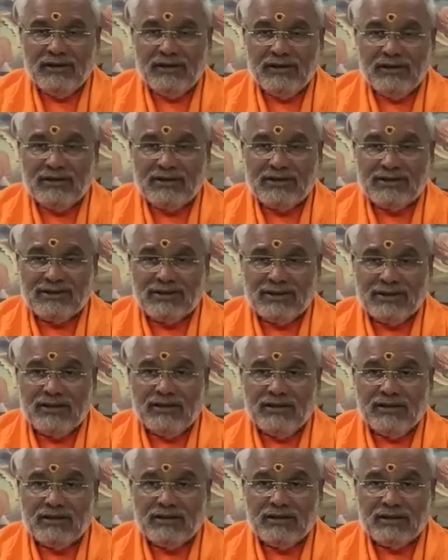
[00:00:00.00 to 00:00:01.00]
That
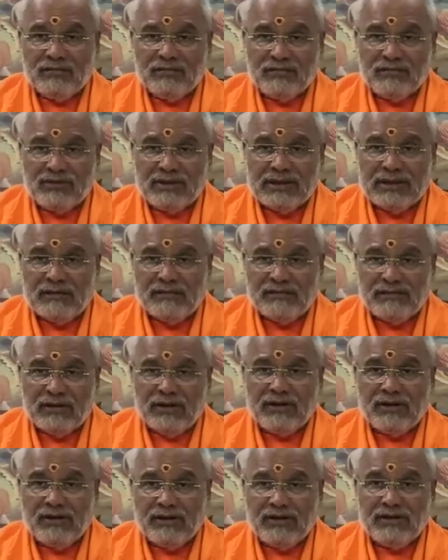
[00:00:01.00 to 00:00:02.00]
sense of
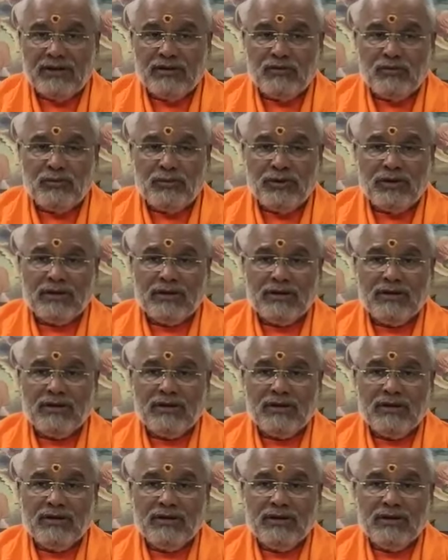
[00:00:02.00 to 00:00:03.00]
self-contentment,
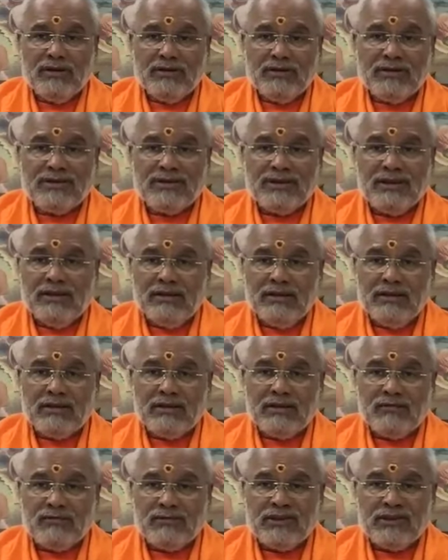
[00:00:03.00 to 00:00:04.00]

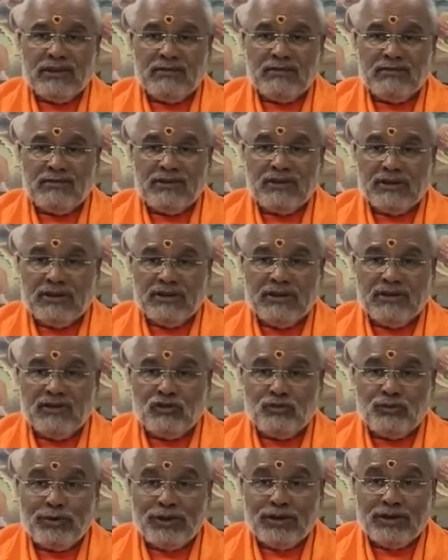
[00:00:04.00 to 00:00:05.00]
sense of
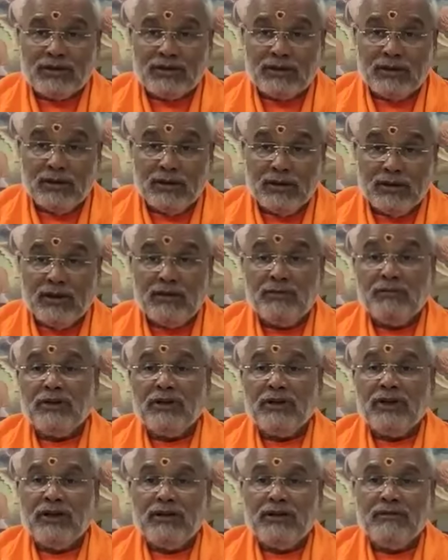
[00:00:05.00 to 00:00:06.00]
self-satisfaction
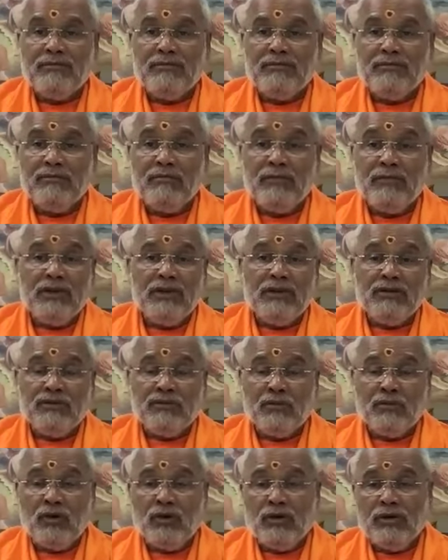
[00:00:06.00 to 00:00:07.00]
never came.
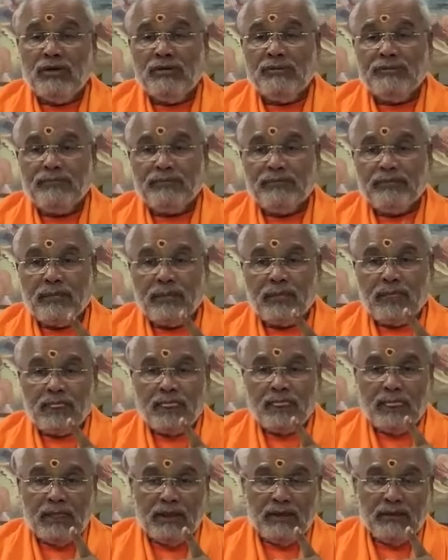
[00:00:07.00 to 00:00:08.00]
Means what?
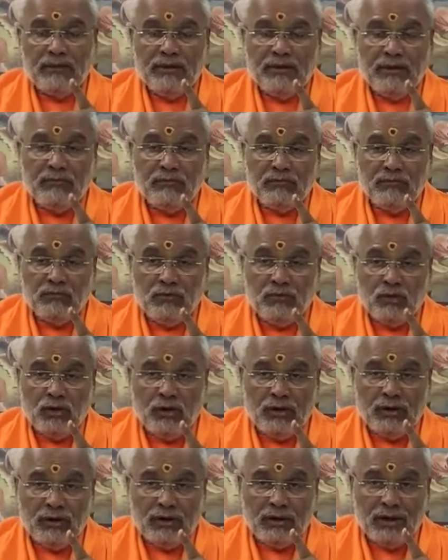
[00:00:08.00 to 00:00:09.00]

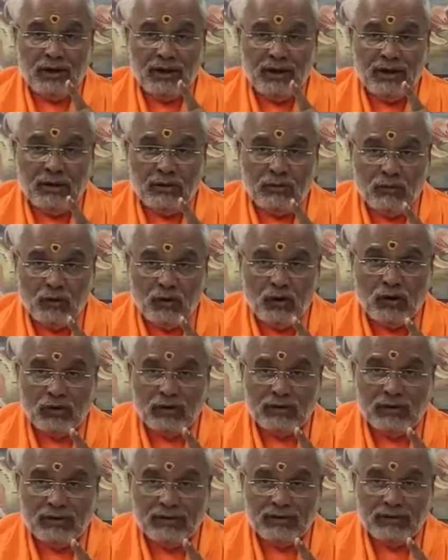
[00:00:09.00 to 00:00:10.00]
What I
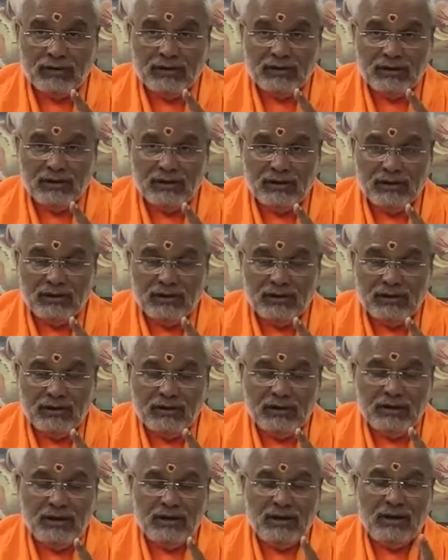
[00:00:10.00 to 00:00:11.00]
want
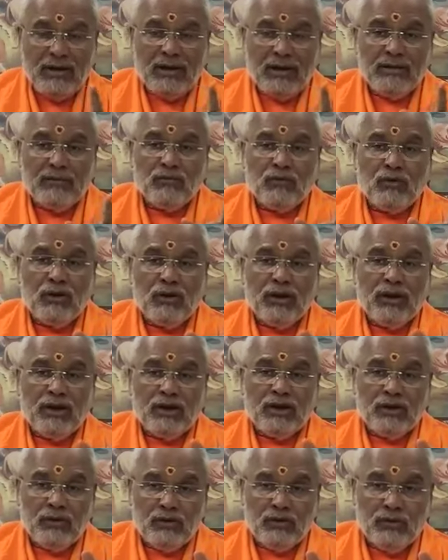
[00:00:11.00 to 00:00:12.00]
and what
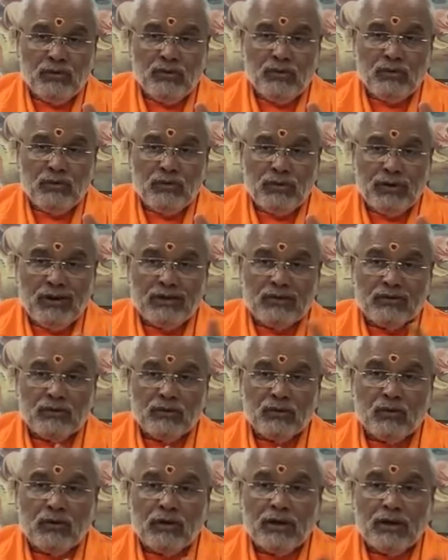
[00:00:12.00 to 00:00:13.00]
I do has
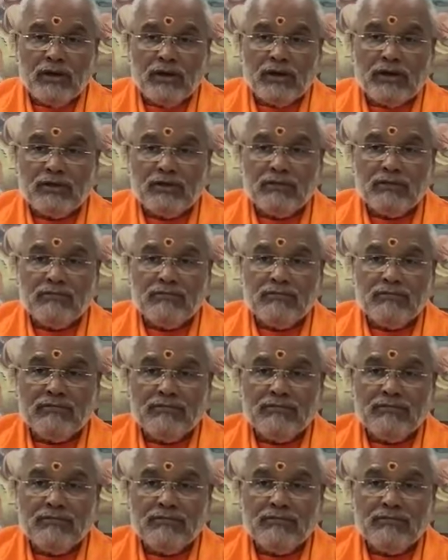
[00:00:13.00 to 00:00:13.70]
no connection.